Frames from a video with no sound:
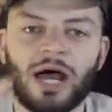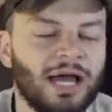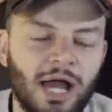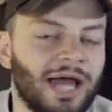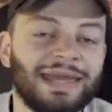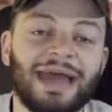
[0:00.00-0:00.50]

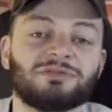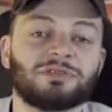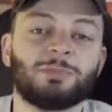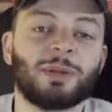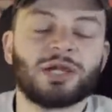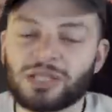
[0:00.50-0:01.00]
I have
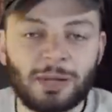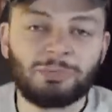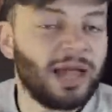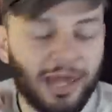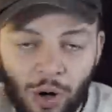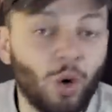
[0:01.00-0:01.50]
to be, because I
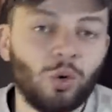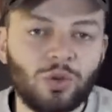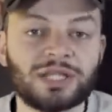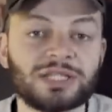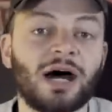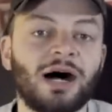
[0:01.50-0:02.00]
play it all
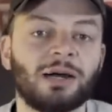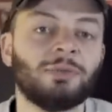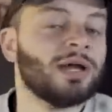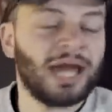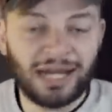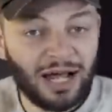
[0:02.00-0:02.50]
the time
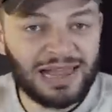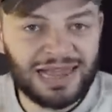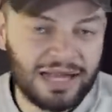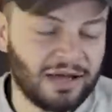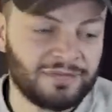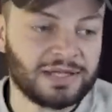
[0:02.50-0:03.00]
and I
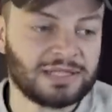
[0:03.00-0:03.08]
love